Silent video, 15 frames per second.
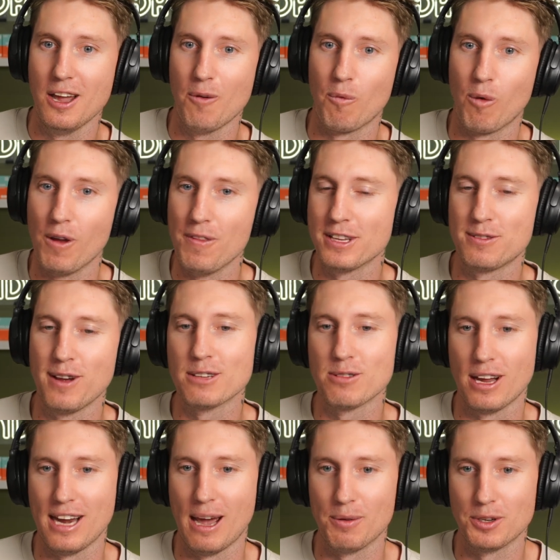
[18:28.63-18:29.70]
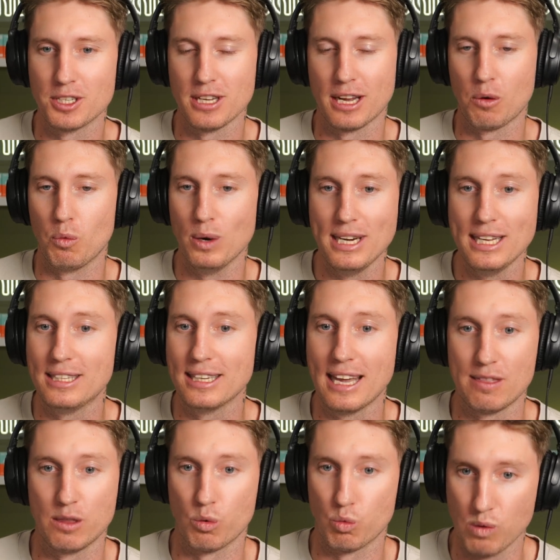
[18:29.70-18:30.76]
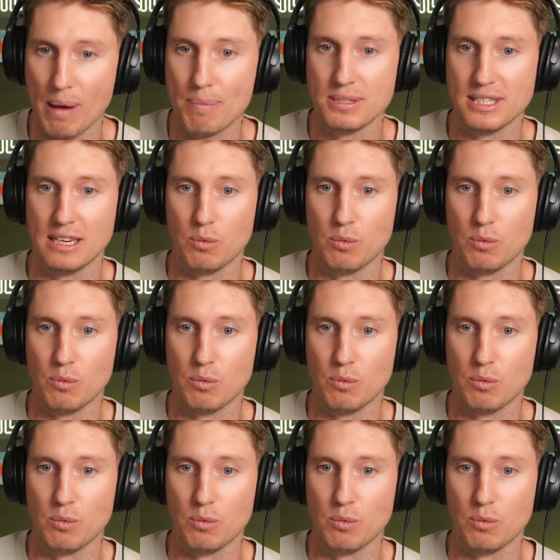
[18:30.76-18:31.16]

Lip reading: we're in this phase right now, which is like, we need to get the reps in.